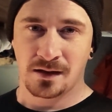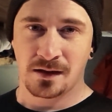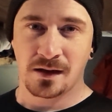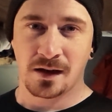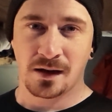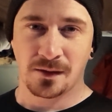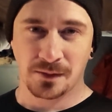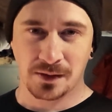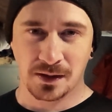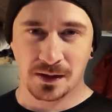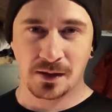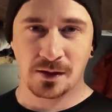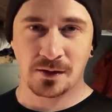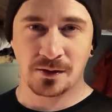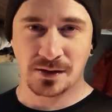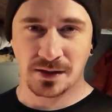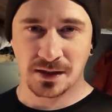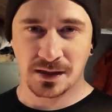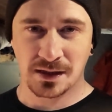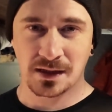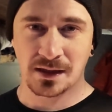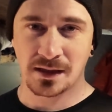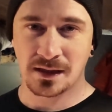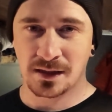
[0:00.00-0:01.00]
look
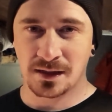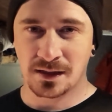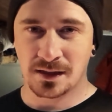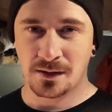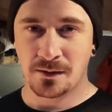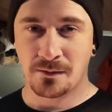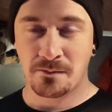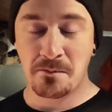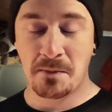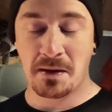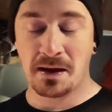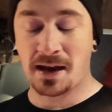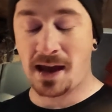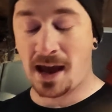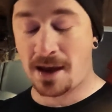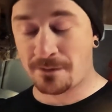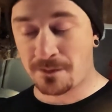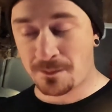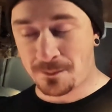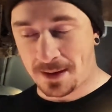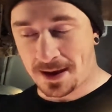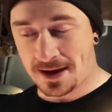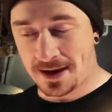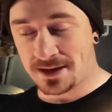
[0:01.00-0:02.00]
to
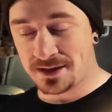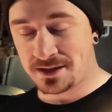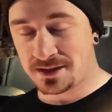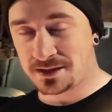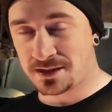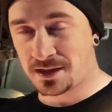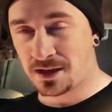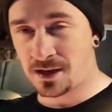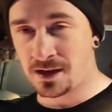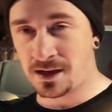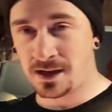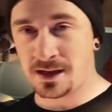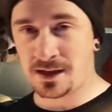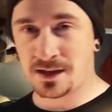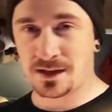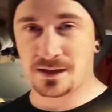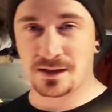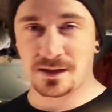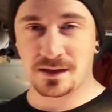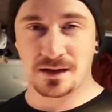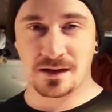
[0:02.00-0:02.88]
have a balanced diet,